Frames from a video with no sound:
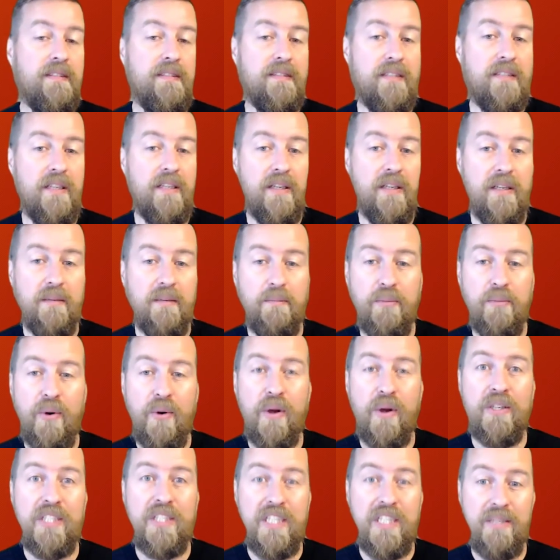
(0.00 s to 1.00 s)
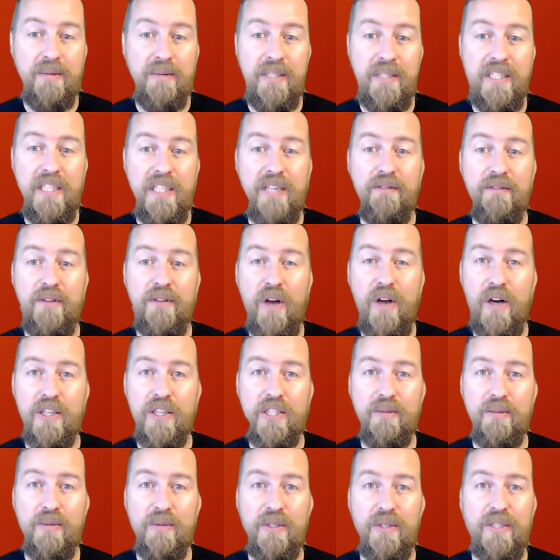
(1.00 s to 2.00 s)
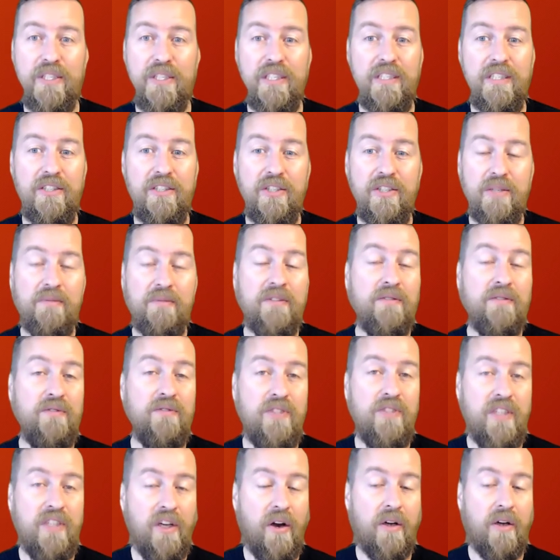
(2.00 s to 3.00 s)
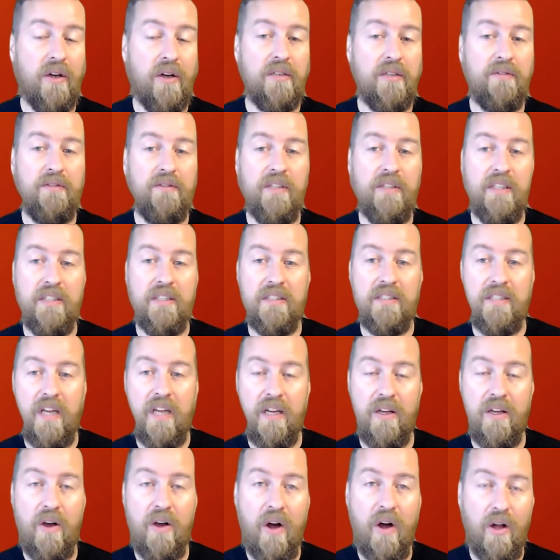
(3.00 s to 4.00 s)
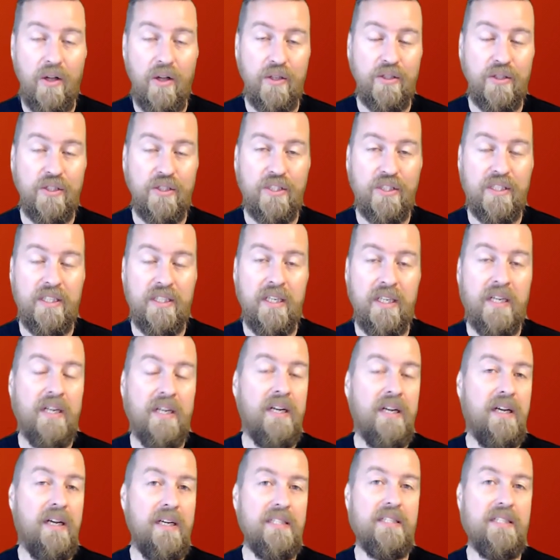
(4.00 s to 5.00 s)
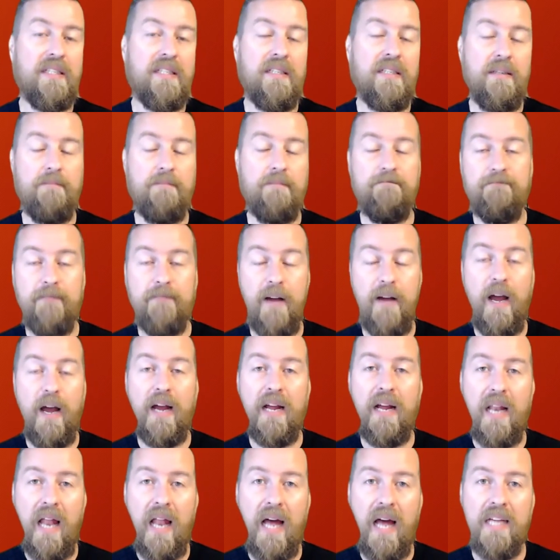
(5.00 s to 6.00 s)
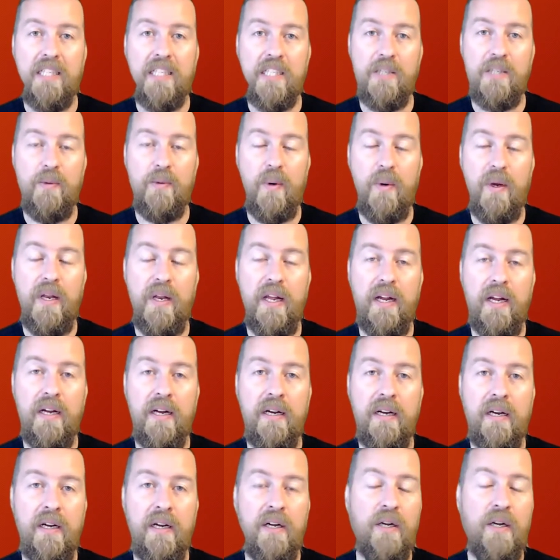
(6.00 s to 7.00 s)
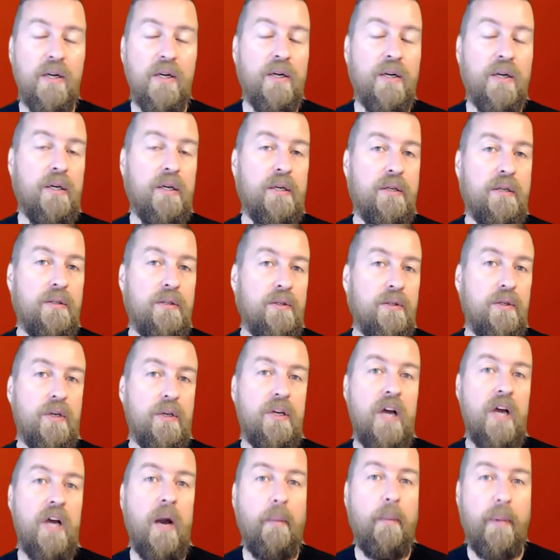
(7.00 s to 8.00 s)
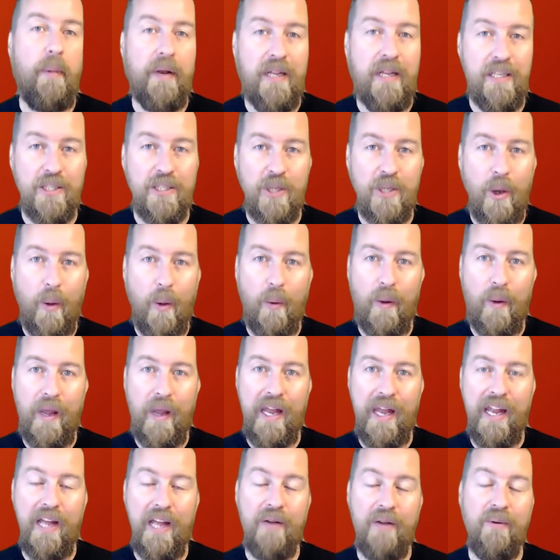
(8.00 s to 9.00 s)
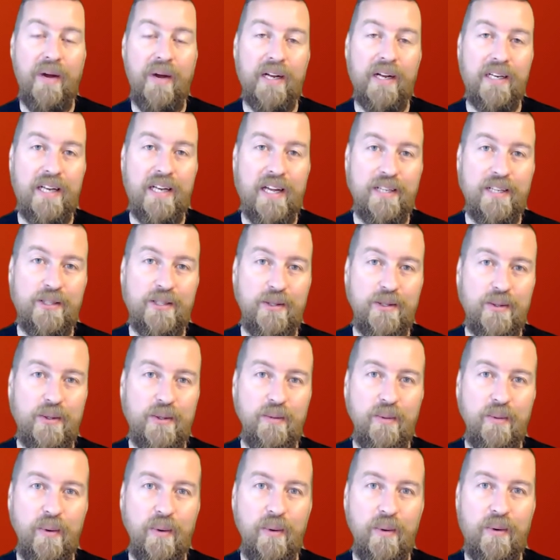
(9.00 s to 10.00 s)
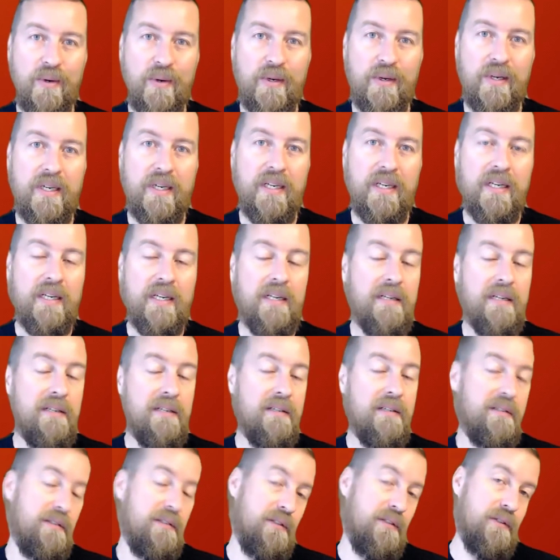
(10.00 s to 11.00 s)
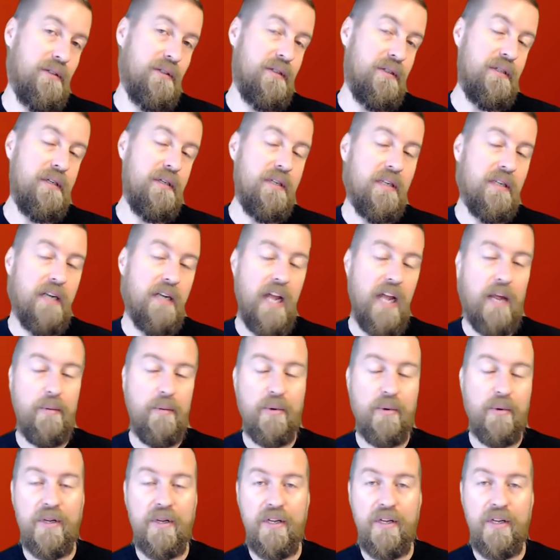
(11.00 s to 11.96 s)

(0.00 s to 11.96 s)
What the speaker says: The proximity of customers in terms of geography and psychology is a classic one here. Your company is located right next to the border. Your neighboring